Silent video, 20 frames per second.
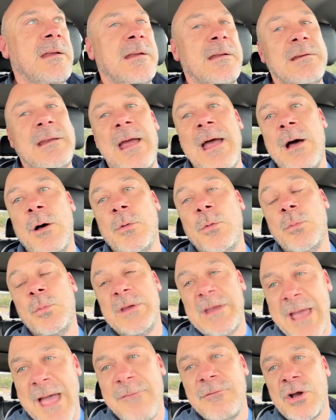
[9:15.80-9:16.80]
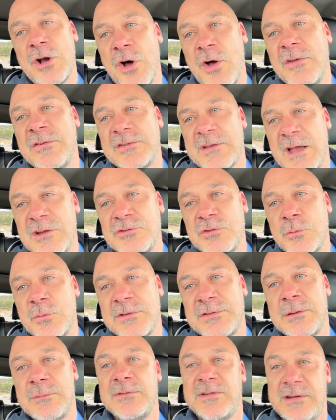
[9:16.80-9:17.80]
Now, we have a call scheduled
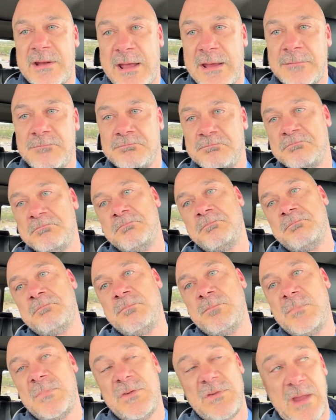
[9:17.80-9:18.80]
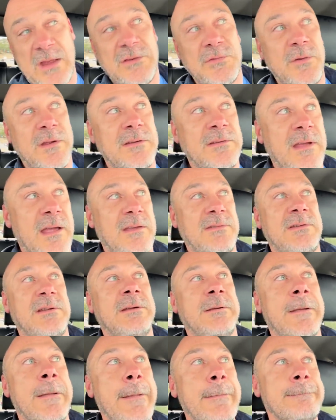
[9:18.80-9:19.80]
with them today. That's
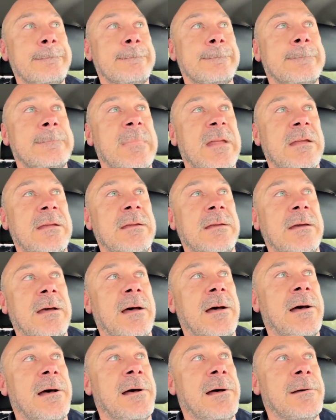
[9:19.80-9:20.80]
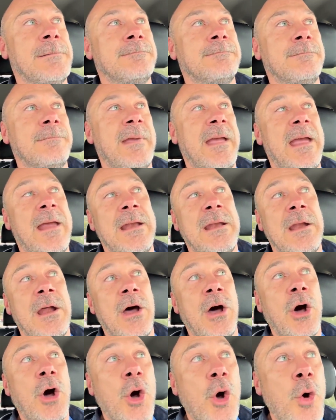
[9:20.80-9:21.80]
fantastic. And
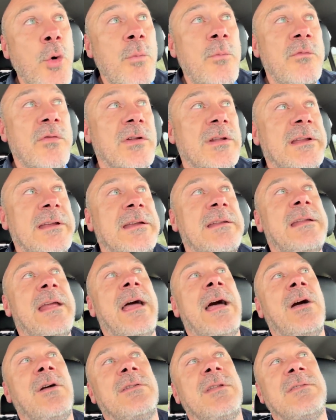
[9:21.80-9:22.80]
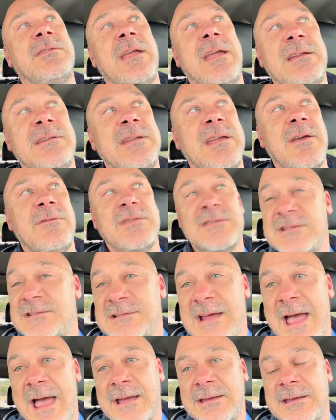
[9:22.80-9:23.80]
hopefully now that the ATF is
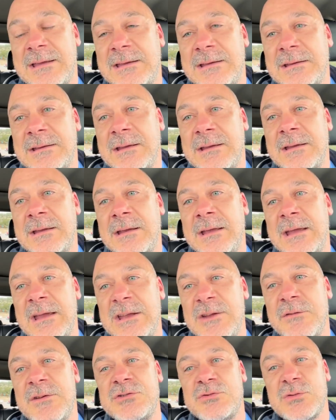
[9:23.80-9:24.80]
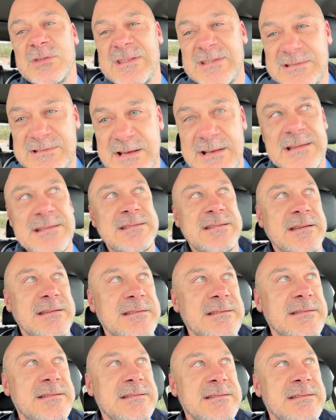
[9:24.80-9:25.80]
attacking individual
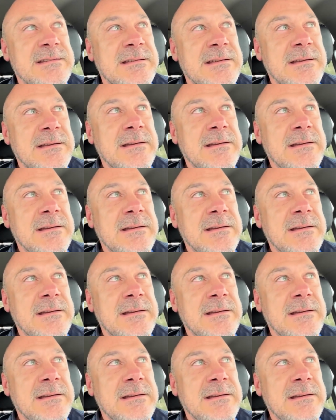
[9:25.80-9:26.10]
citizens,